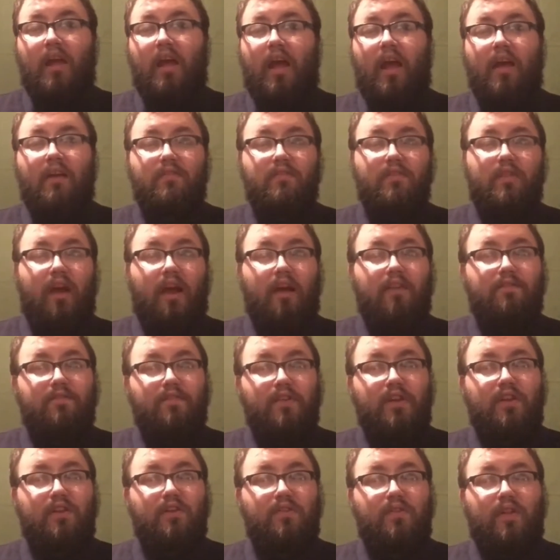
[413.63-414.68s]
I
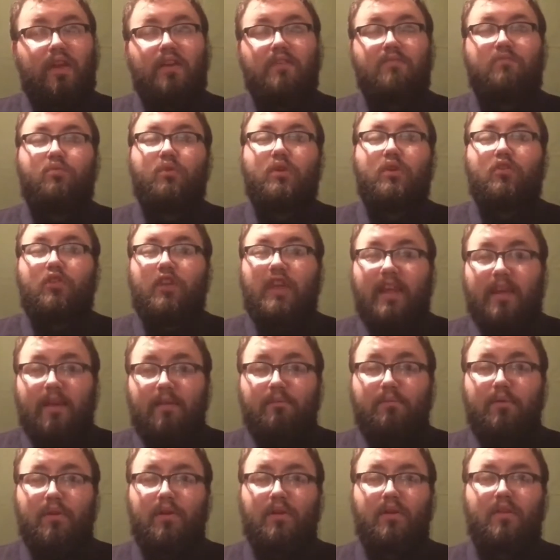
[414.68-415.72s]
figured that if we
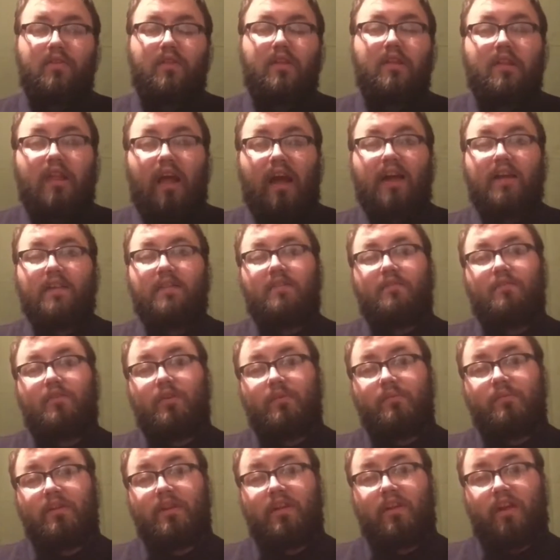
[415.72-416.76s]
keep the lines of
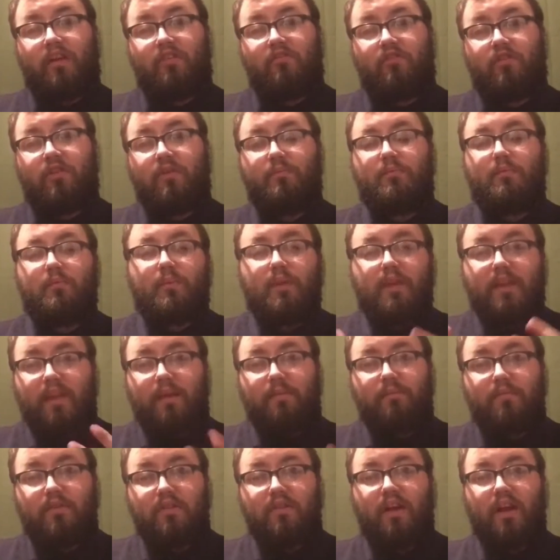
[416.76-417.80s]
communication open, we
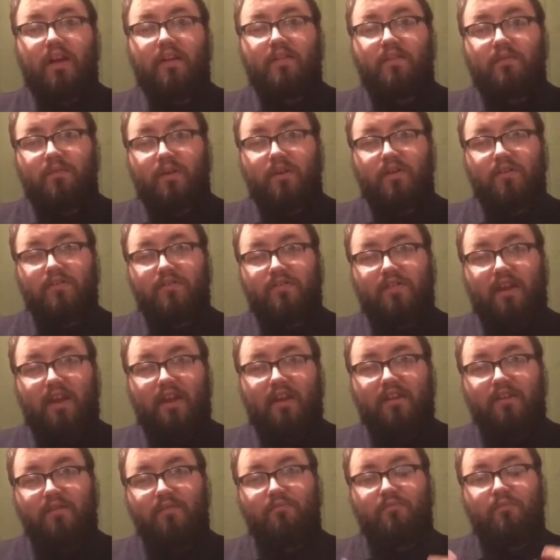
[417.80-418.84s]
keep the lines of
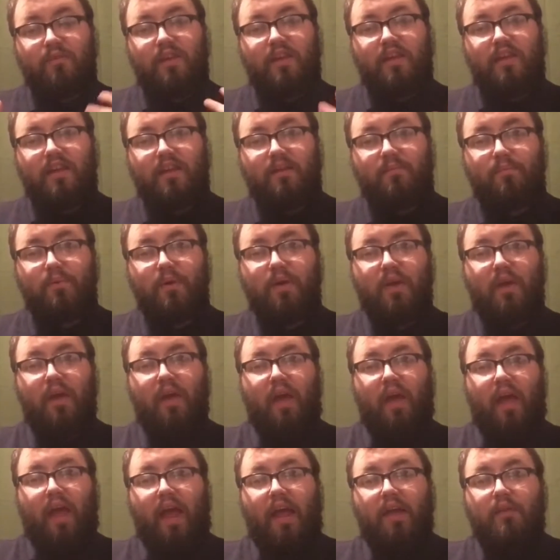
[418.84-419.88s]
understanding, and we keep
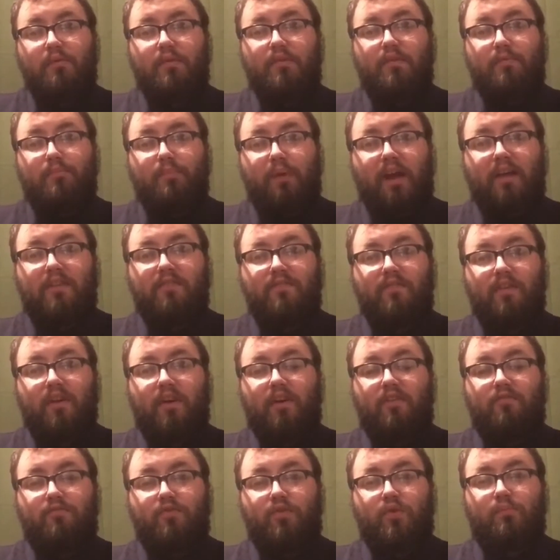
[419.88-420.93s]
a respect
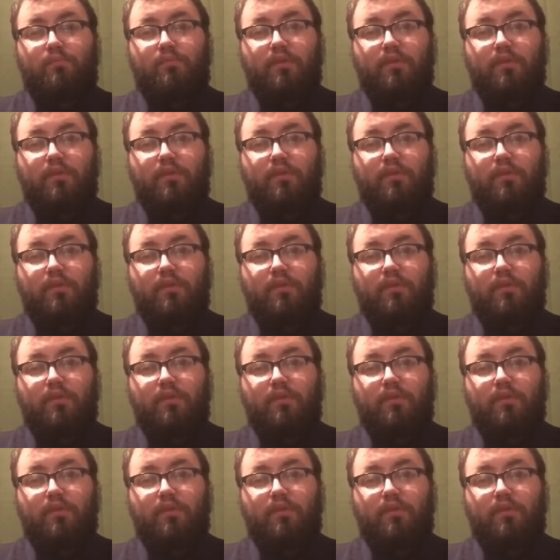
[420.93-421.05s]
for